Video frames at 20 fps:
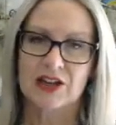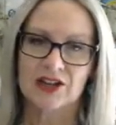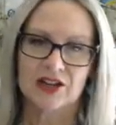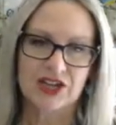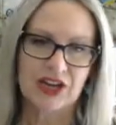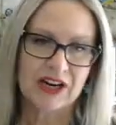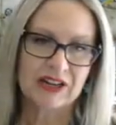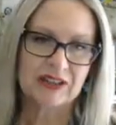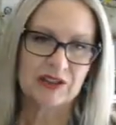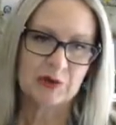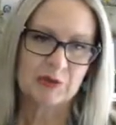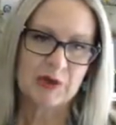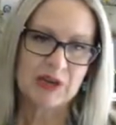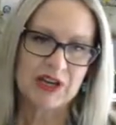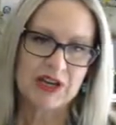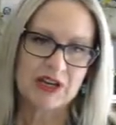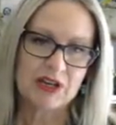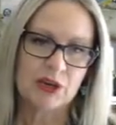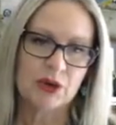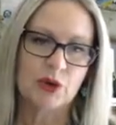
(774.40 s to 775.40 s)
Shanklin
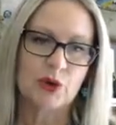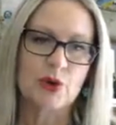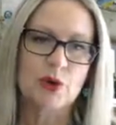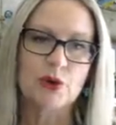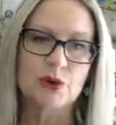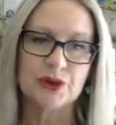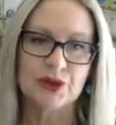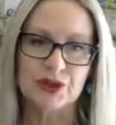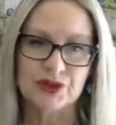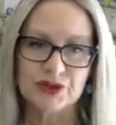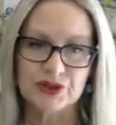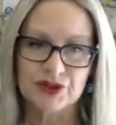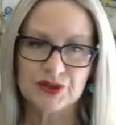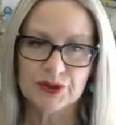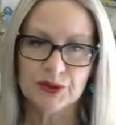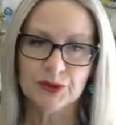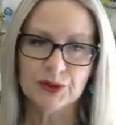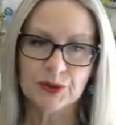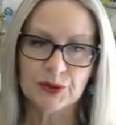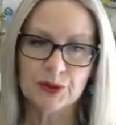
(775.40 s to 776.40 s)
Pier could
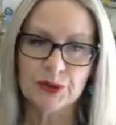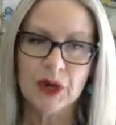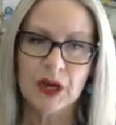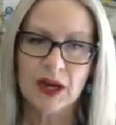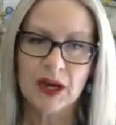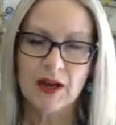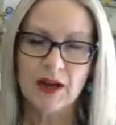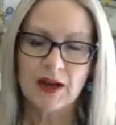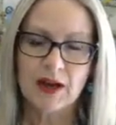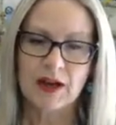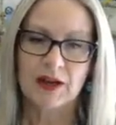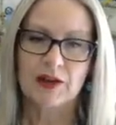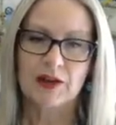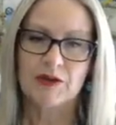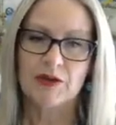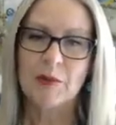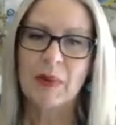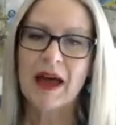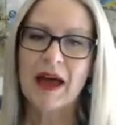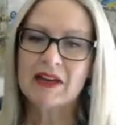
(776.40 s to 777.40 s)
sue
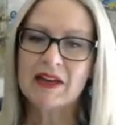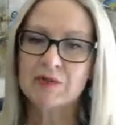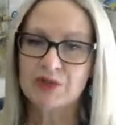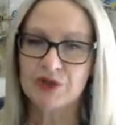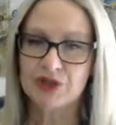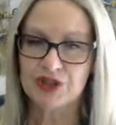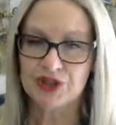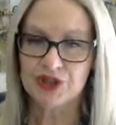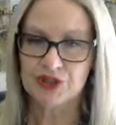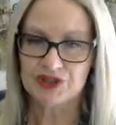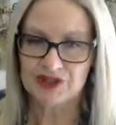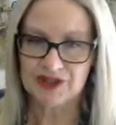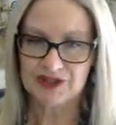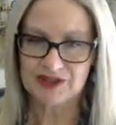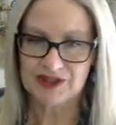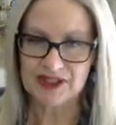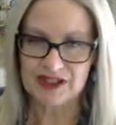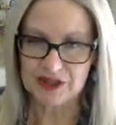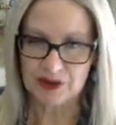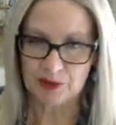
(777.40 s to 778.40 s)
the paint producer,
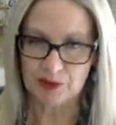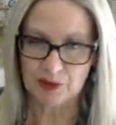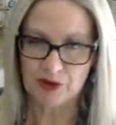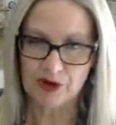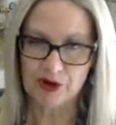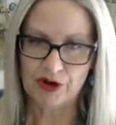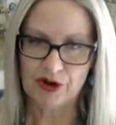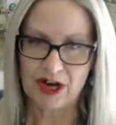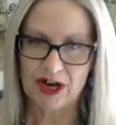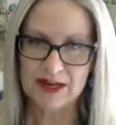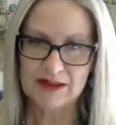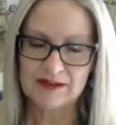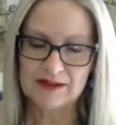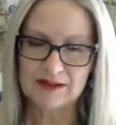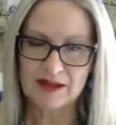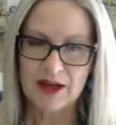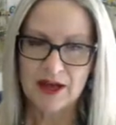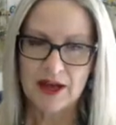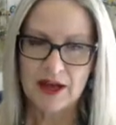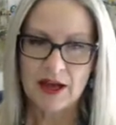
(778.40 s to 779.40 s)
Detail Products,